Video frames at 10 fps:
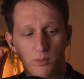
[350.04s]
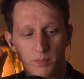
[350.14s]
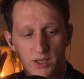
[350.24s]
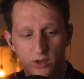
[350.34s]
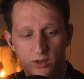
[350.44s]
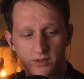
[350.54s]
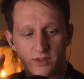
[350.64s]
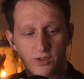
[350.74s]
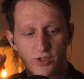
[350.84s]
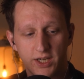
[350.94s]
Because
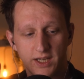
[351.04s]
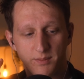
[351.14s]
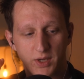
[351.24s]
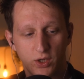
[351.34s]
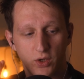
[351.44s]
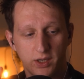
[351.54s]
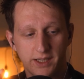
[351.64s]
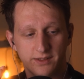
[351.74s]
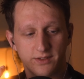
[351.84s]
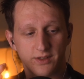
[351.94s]
chicken
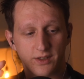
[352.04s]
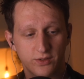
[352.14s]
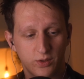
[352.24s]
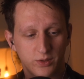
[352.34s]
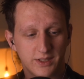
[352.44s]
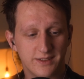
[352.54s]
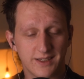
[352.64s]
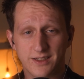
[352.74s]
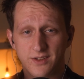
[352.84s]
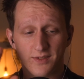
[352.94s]
McNuggets are sold in
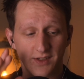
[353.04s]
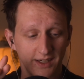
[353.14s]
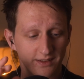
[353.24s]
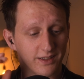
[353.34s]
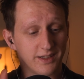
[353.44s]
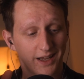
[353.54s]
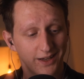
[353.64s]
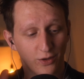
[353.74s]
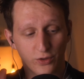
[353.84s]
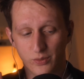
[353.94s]
sets of 6,
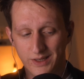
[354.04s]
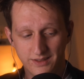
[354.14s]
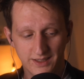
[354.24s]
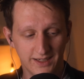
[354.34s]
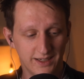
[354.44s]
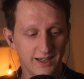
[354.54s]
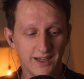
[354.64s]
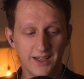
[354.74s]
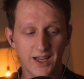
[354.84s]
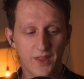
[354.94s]
9 or 20,
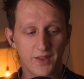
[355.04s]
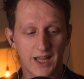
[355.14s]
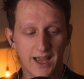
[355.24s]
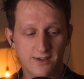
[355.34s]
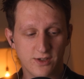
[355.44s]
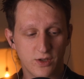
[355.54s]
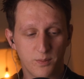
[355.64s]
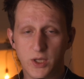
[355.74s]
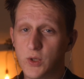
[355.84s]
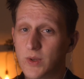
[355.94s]
the largest
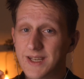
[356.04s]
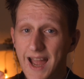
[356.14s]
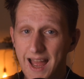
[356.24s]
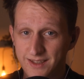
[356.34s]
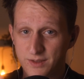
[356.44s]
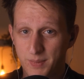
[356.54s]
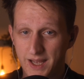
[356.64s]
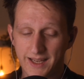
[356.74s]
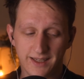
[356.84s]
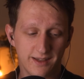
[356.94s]
number you can't
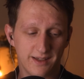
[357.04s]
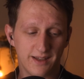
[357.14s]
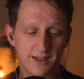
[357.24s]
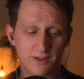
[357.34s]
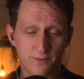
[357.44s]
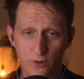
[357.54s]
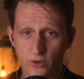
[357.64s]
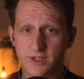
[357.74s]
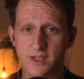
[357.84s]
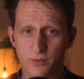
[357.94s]
buy is
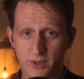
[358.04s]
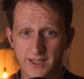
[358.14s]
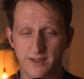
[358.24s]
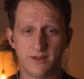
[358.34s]
43.